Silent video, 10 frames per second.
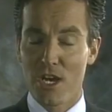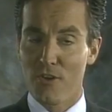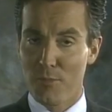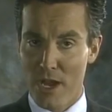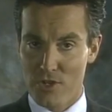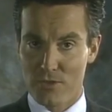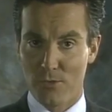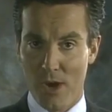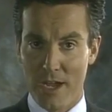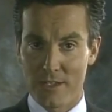of patient
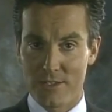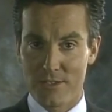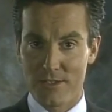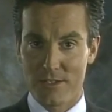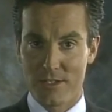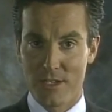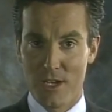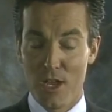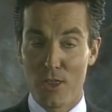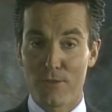rights.
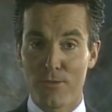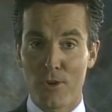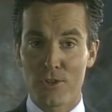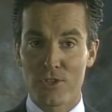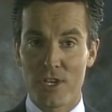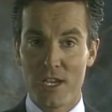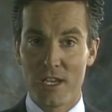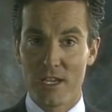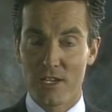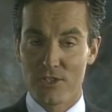The first
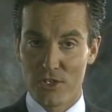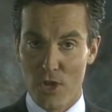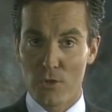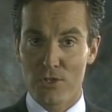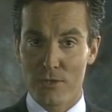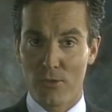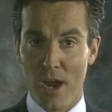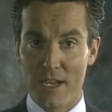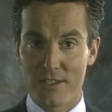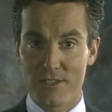is the Notice of
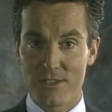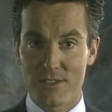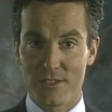Rights.